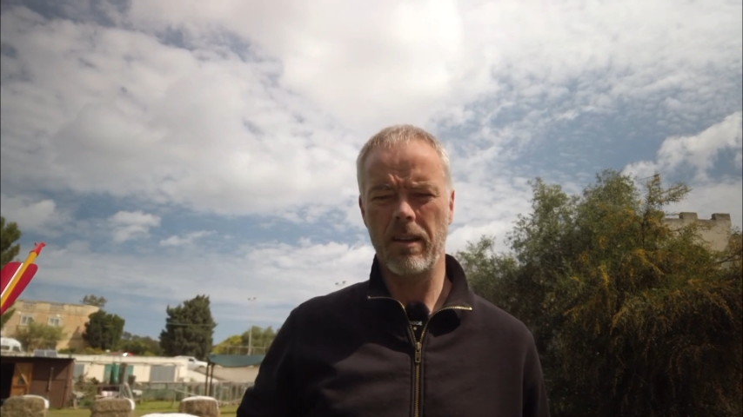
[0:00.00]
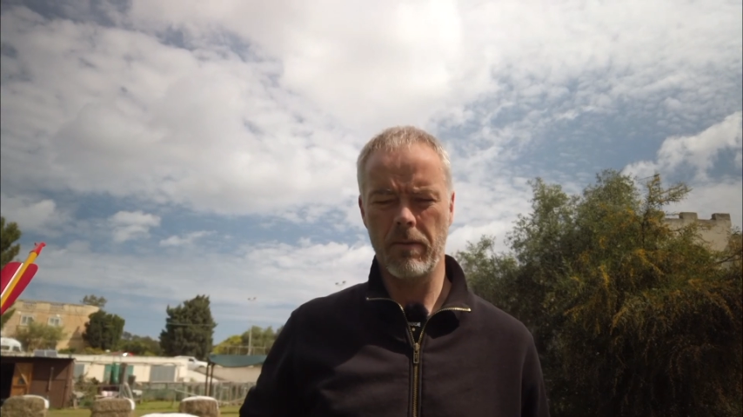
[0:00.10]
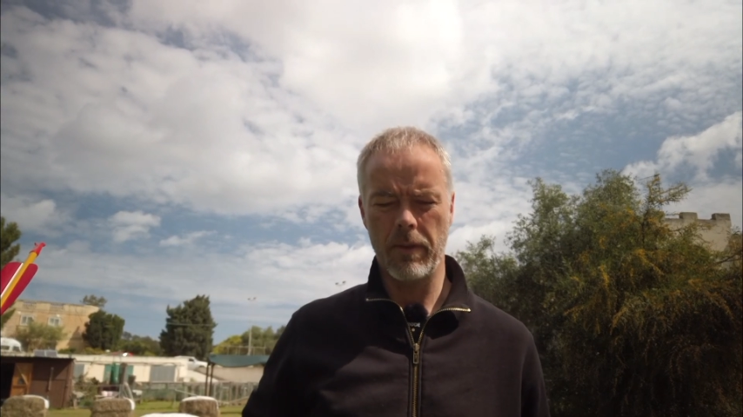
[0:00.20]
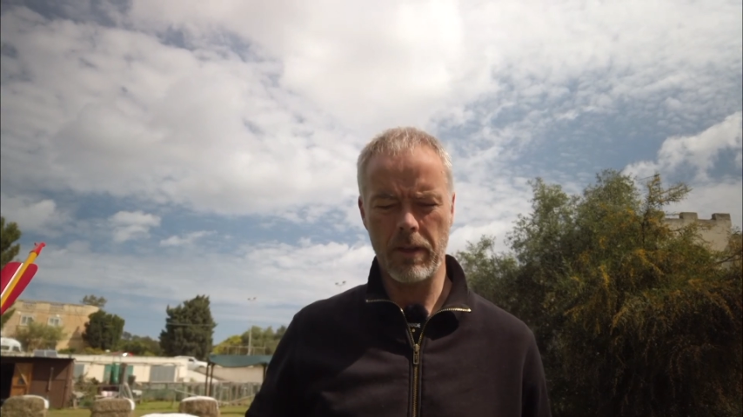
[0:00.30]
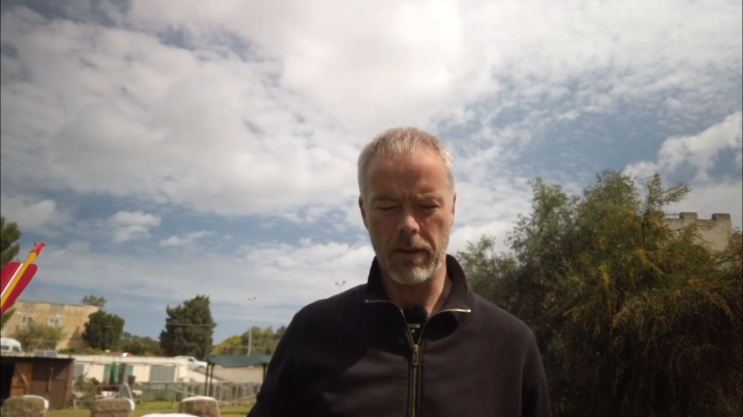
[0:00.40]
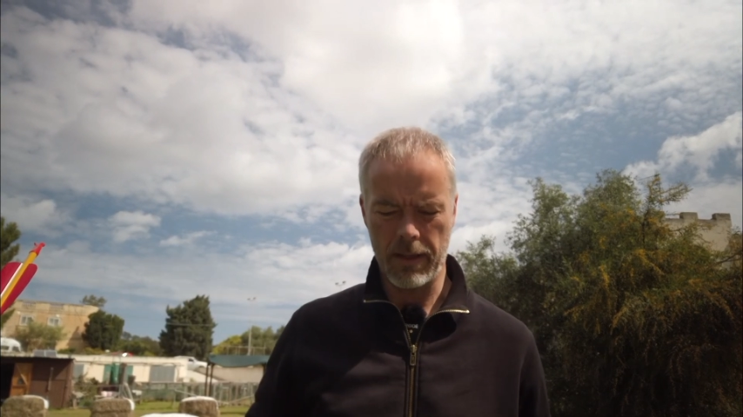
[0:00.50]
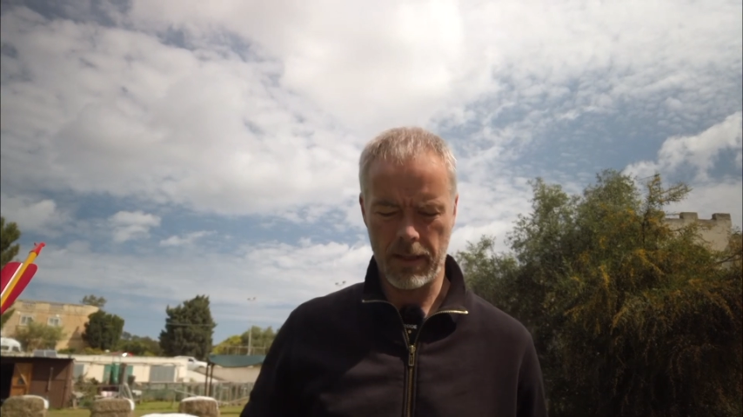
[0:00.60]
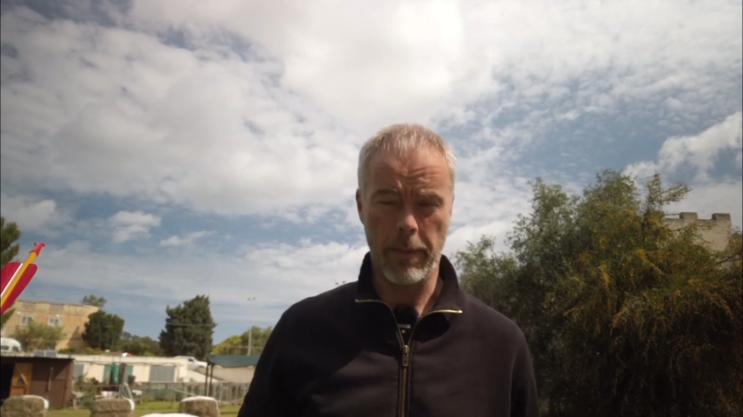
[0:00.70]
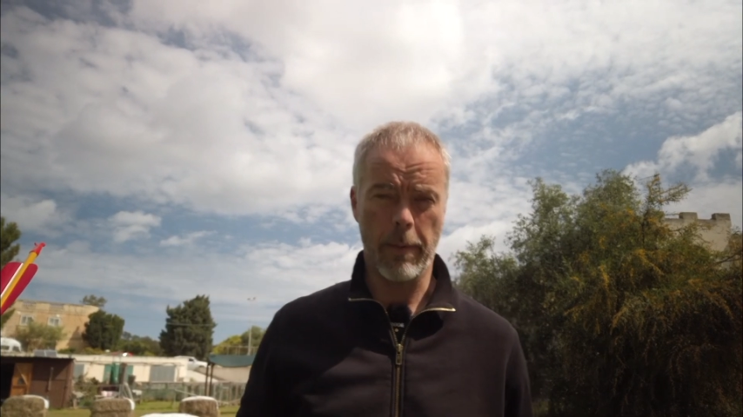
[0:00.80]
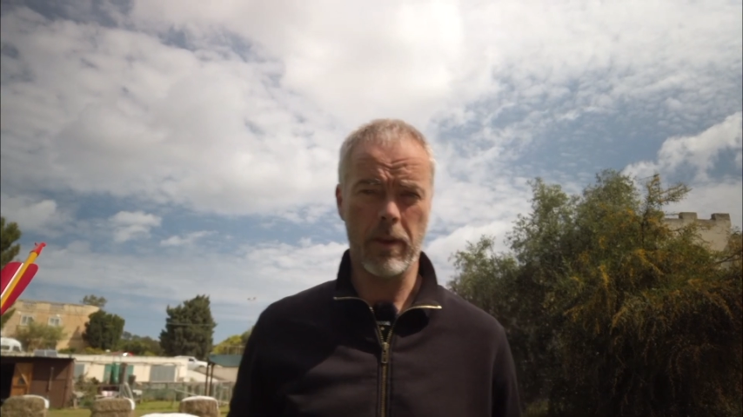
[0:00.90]
In a video last
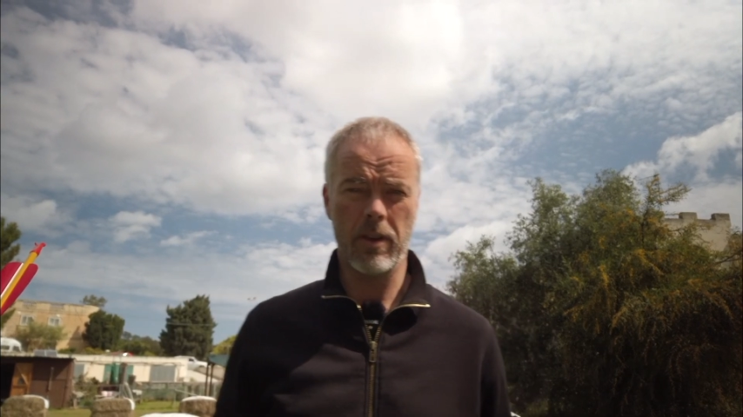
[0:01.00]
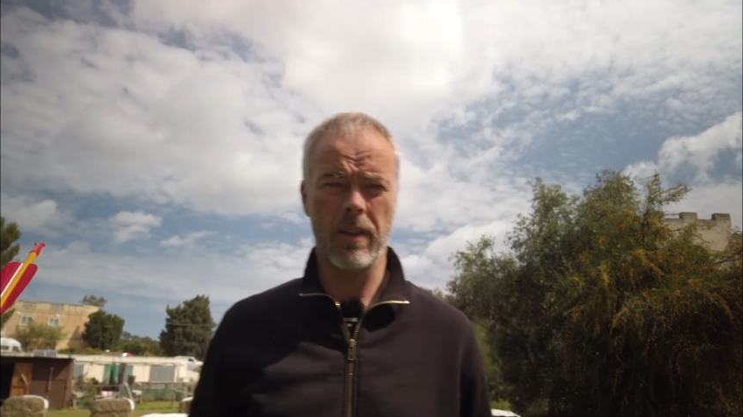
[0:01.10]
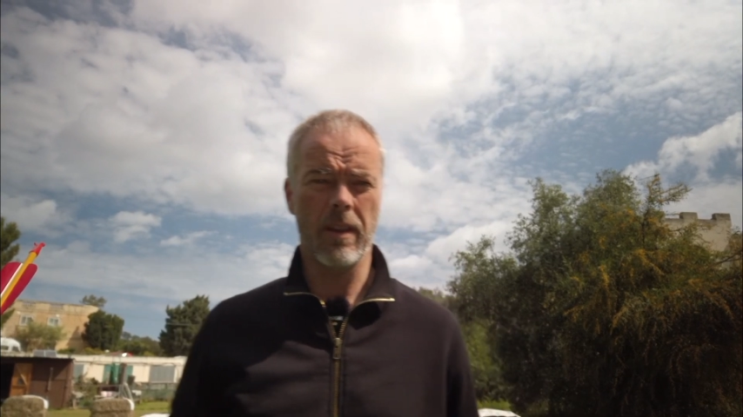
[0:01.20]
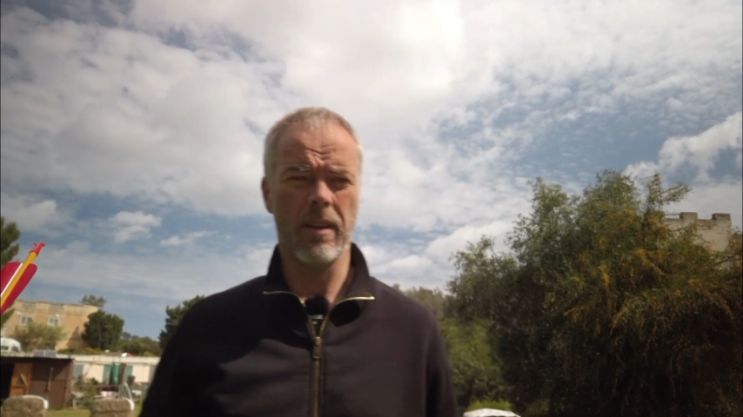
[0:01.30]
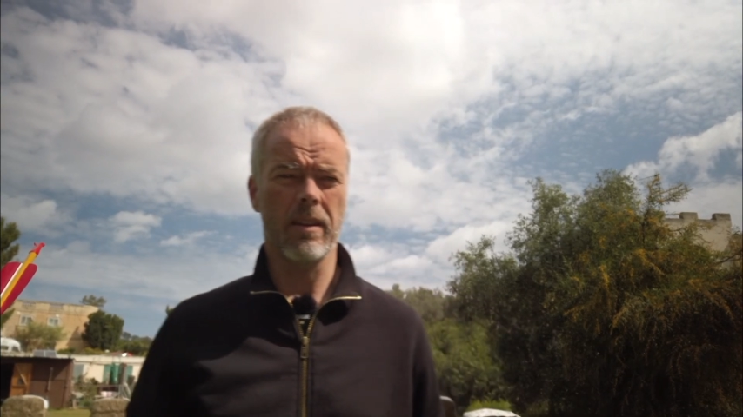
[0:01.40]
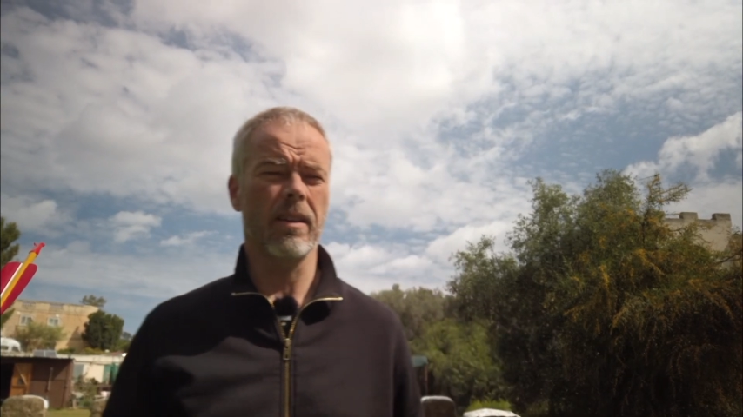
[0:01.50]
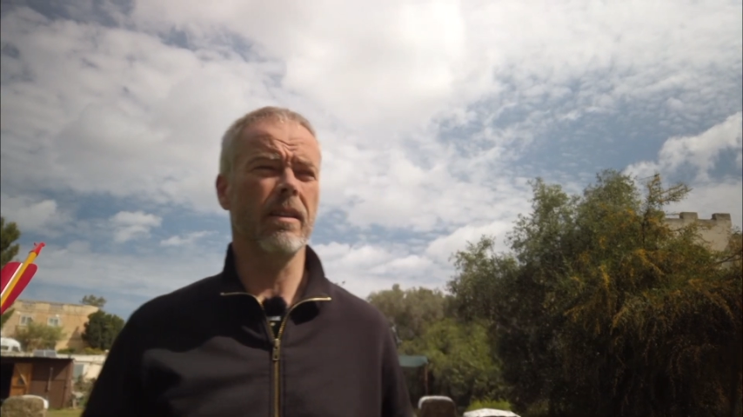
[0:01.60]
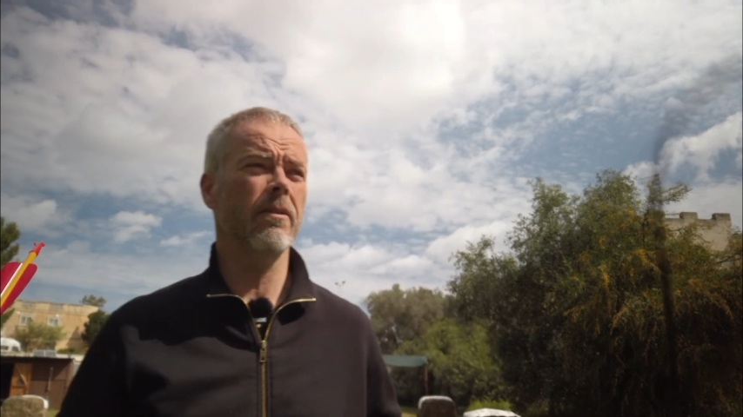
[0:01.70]
time I mentioned that there are 10